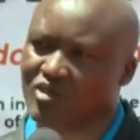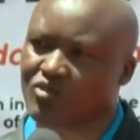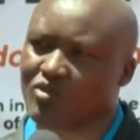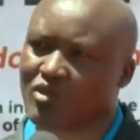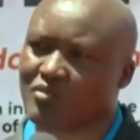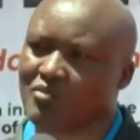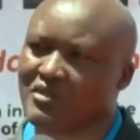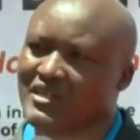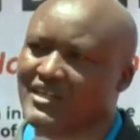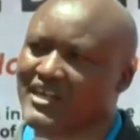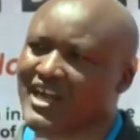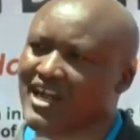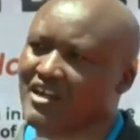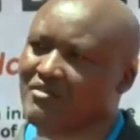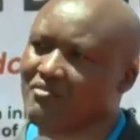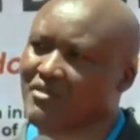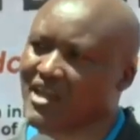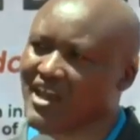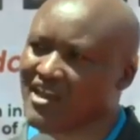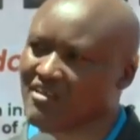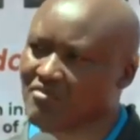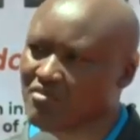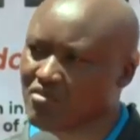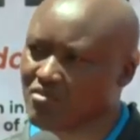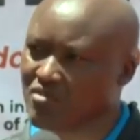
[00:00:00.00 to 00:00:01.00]
It will be
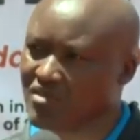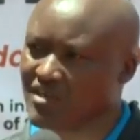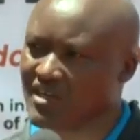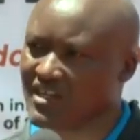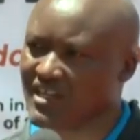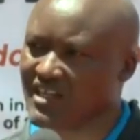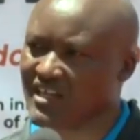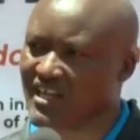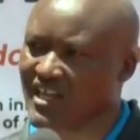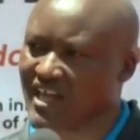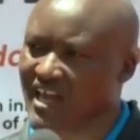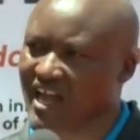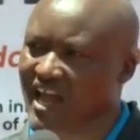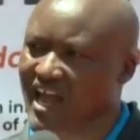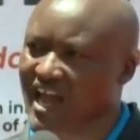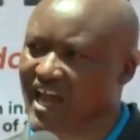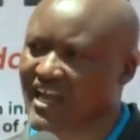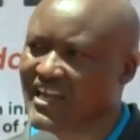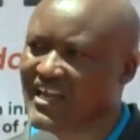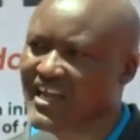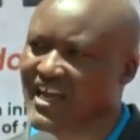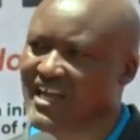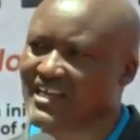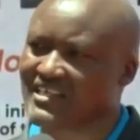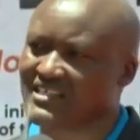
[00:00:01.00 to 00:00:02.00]
done by everybody.
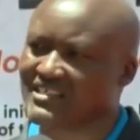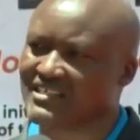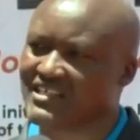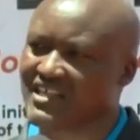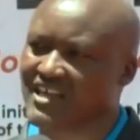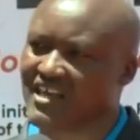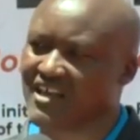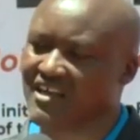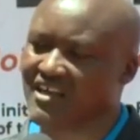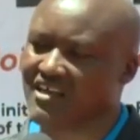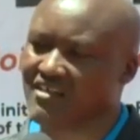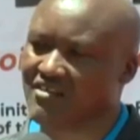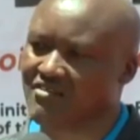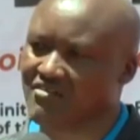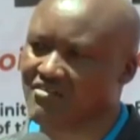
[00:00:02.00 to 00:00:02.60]
And as